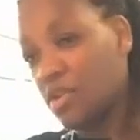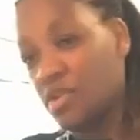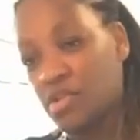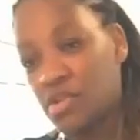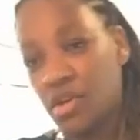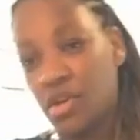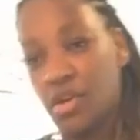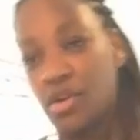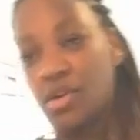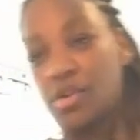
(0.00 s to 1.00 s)

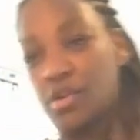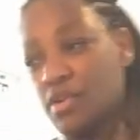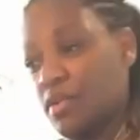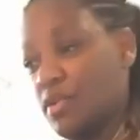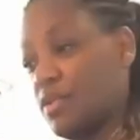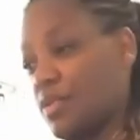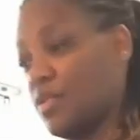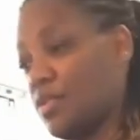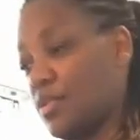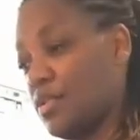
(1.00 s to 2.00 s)
So
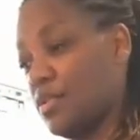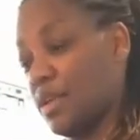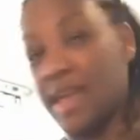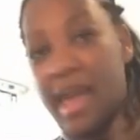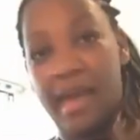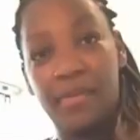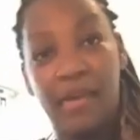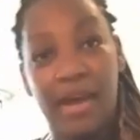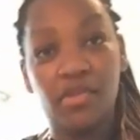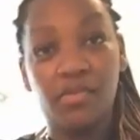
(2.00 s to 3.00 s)
again, there
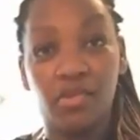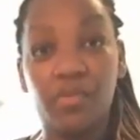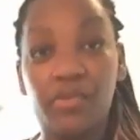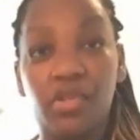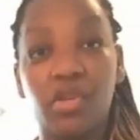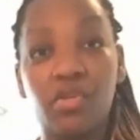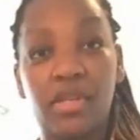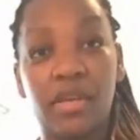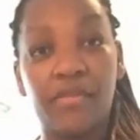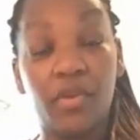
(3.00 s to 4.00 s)
are some substitutes
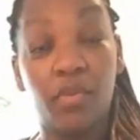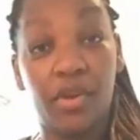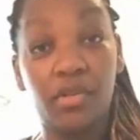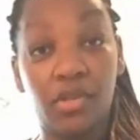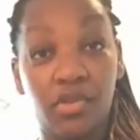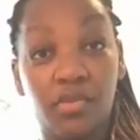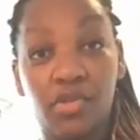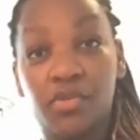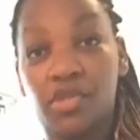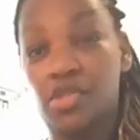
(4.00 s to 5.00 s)
if you want to do some
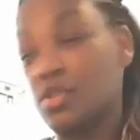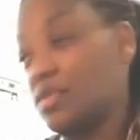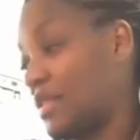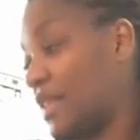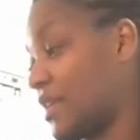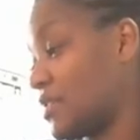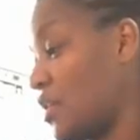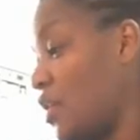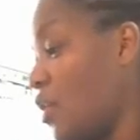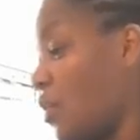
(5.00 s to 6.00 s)
substitutes, and that's
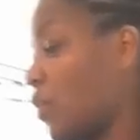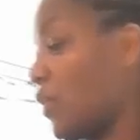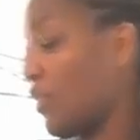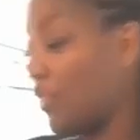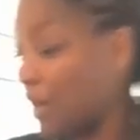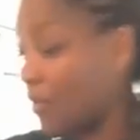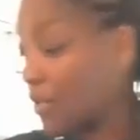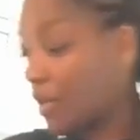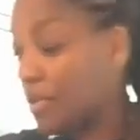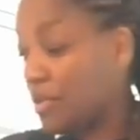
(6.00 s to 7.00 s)
one thing we're
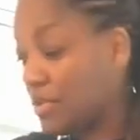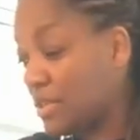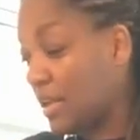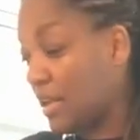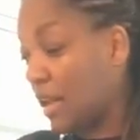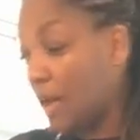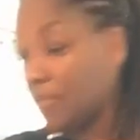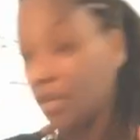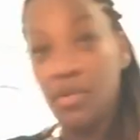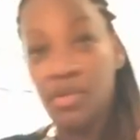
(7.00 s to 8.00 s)
going to be using. I'm
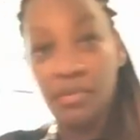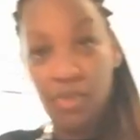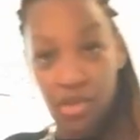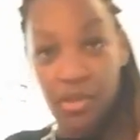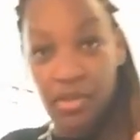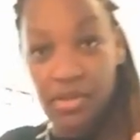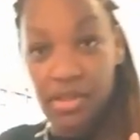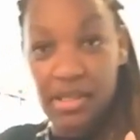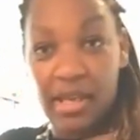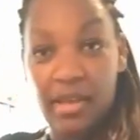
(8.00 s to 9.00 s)
going to be using buttermilk
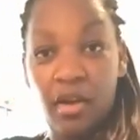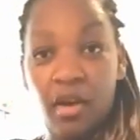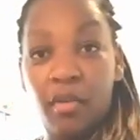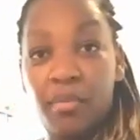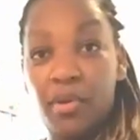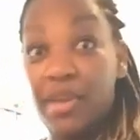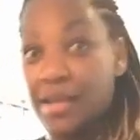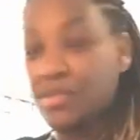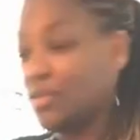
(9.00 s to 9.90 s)
today, but natural